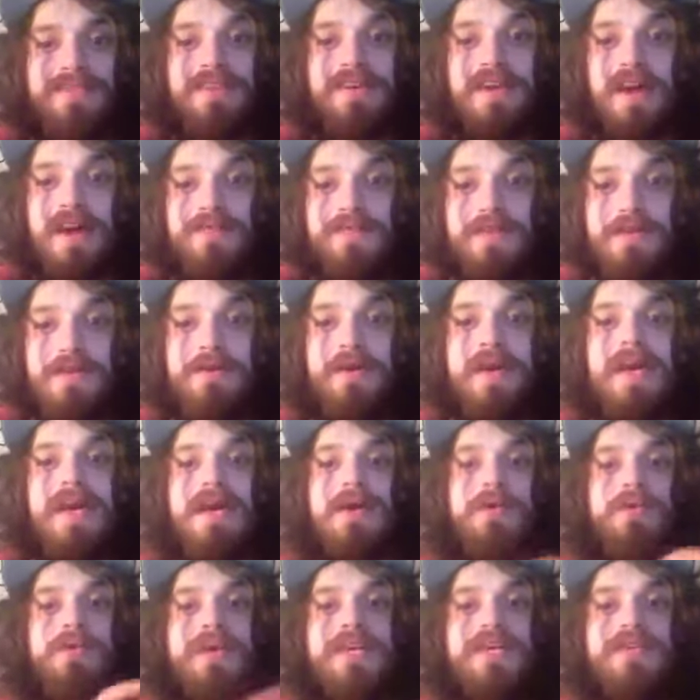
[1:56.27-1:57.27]
The Navajo,
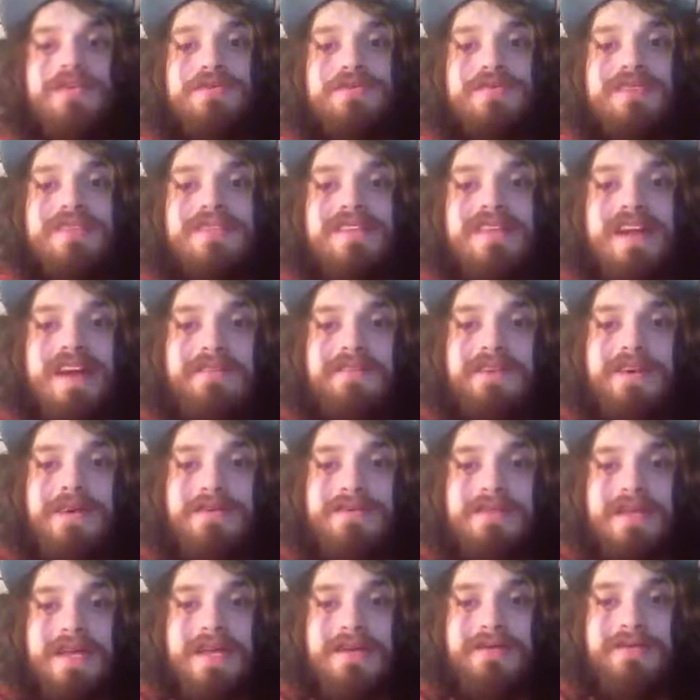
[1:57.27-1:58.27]
we used the
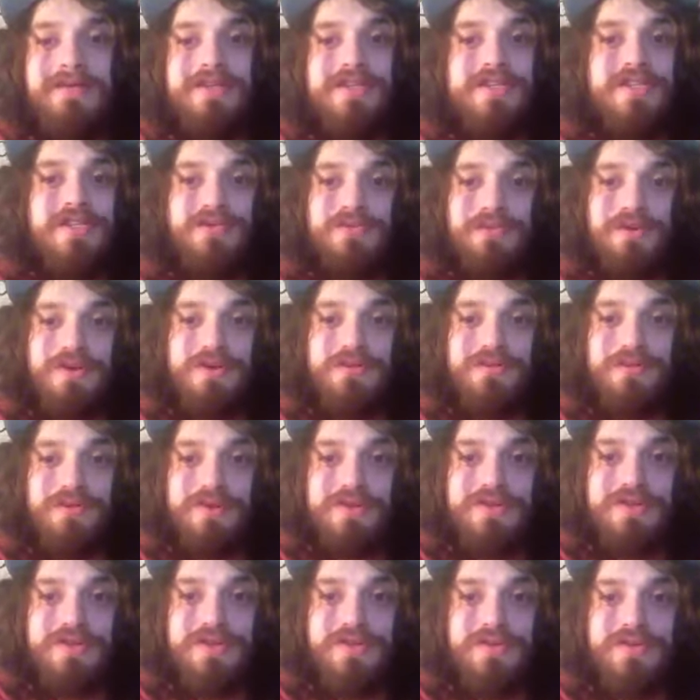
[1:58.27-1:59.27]
Navajo language in World
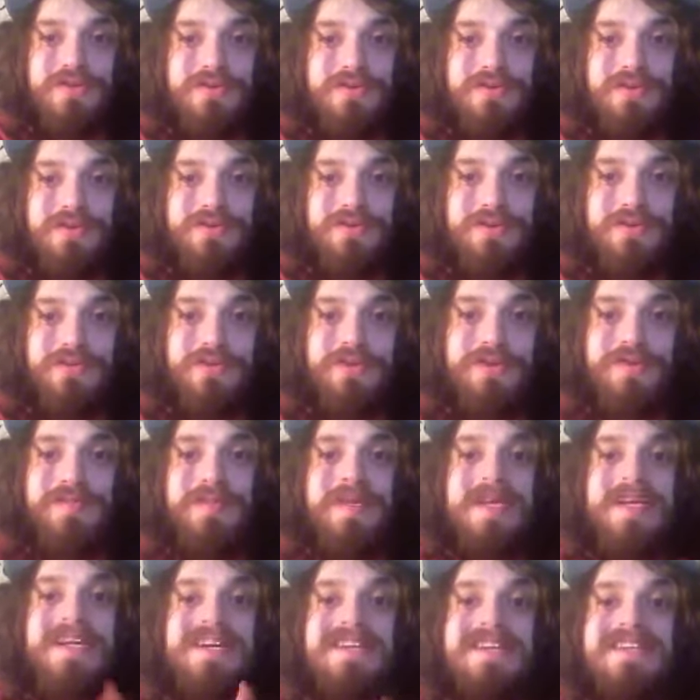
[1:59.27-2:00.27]
War II and World War I
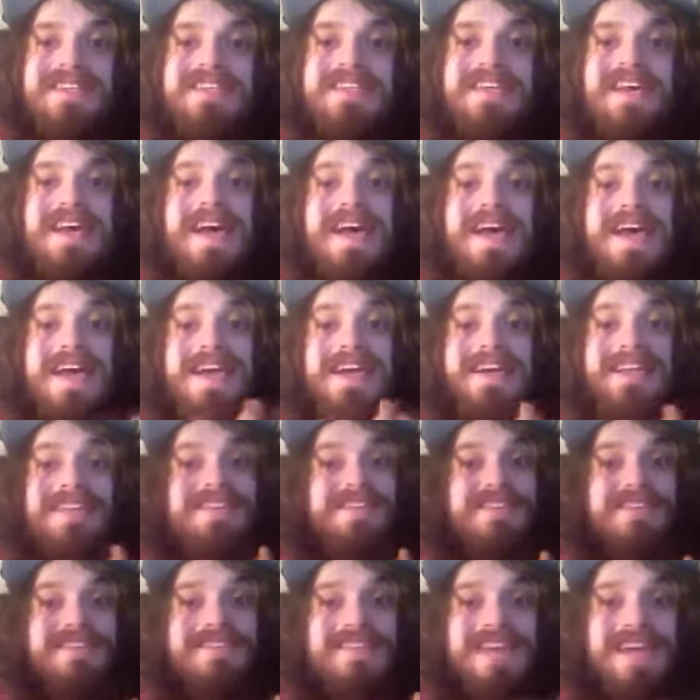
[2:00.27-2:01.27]
because it
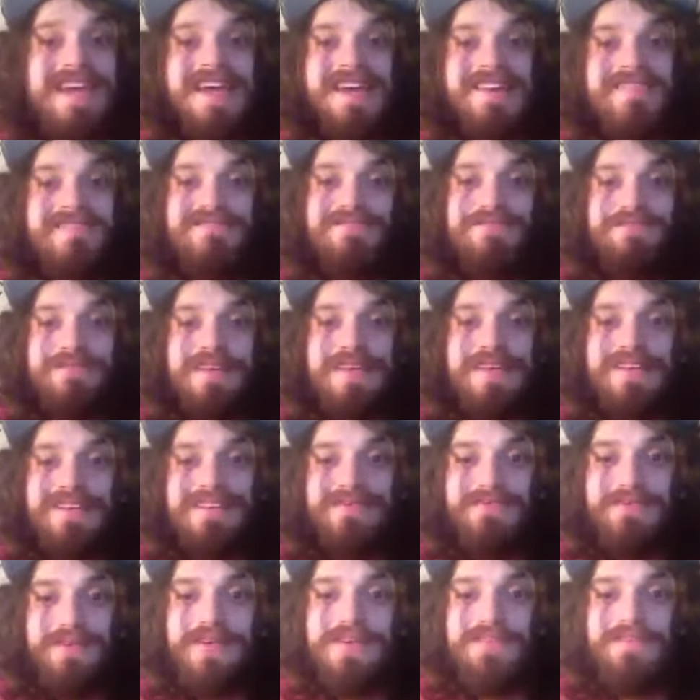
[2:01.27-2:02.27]
doesn't have a
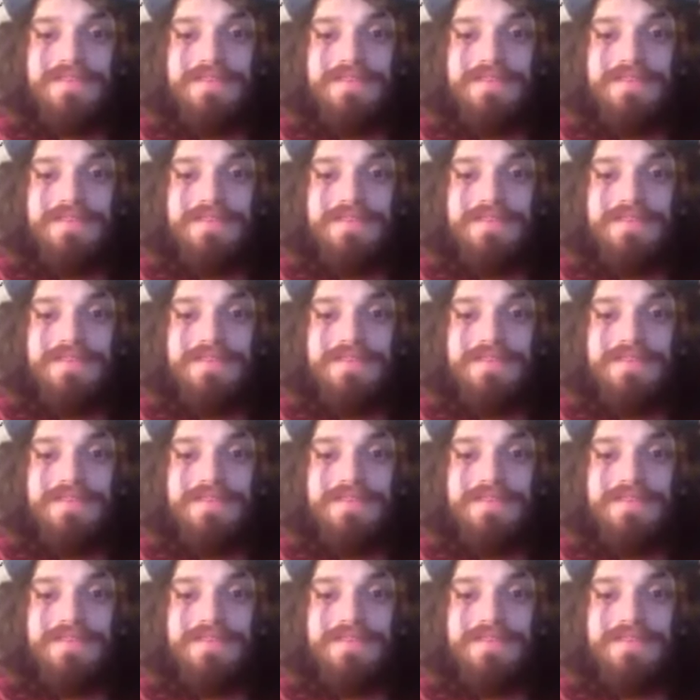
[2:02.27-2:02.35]
written